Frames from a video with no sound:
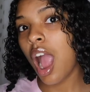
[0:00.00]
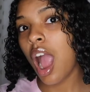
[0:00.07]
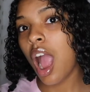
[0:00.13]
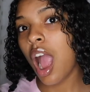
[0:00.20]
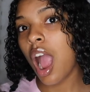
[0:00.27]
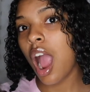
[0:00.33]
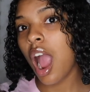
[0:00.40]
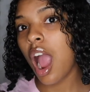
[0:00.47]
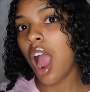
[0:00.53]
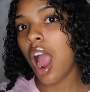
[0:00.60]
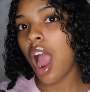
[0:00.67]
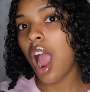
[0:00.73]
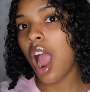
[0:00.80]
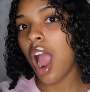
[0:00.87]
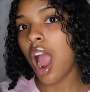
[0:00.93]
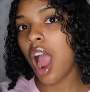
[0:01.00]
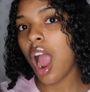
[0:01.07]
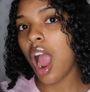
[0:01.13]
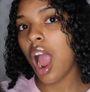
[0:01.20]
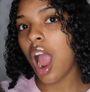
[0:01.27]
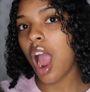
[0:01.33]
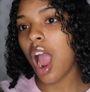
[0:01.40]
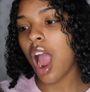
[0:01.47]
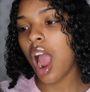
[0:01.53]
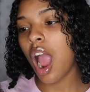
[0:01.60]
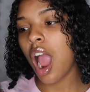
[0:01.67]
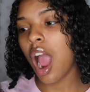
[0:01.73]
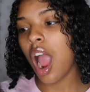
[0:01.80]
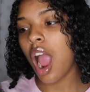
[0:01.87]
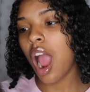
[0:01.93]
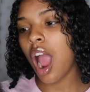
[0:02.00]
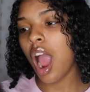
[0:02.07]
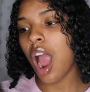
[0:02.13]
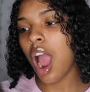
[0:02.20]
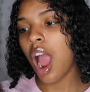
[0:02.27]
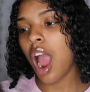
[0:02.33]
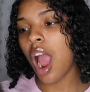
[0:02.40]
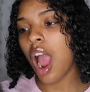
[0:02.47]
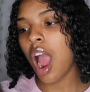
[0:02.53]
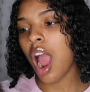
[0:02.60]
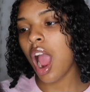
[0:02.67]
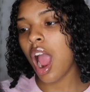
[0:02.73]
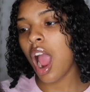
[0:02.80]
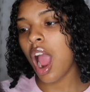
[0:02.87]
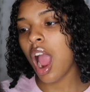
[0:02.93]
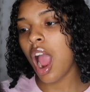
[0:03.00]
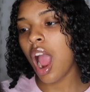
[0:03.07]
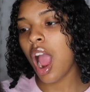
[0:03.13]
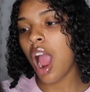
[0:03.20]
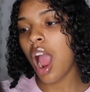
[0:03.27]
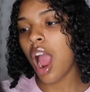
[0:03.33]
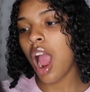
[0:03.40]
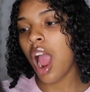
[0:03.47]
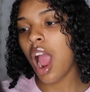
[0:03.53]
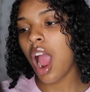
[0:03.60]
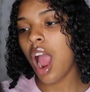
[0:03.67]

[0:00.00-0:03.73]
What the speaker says: [no speech]